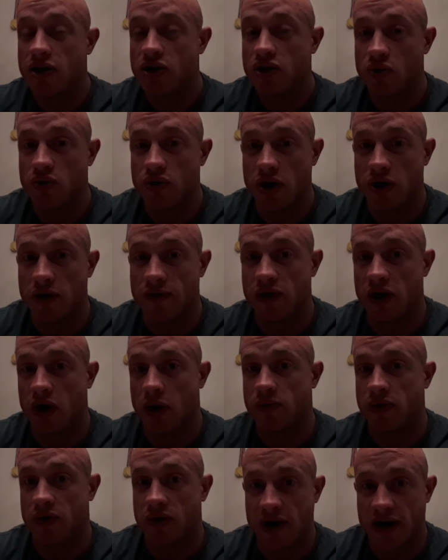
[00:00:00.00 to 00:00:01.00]
You'll know if
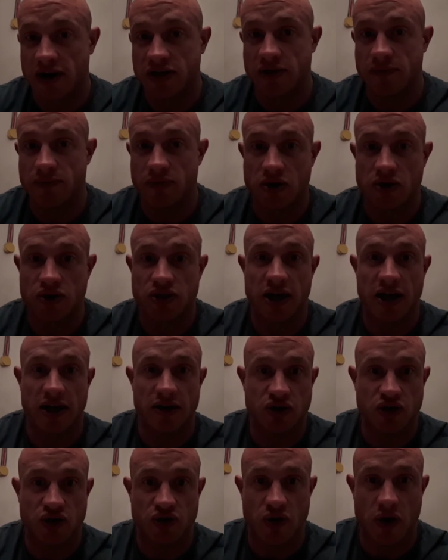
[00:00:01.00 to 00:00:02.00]
you're progressing because you're
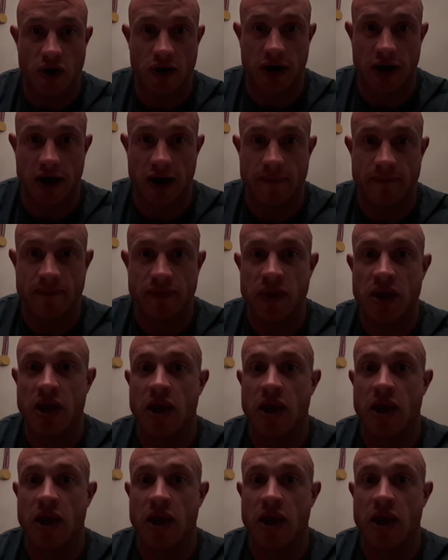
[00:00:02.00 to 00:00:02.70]
getting stronger.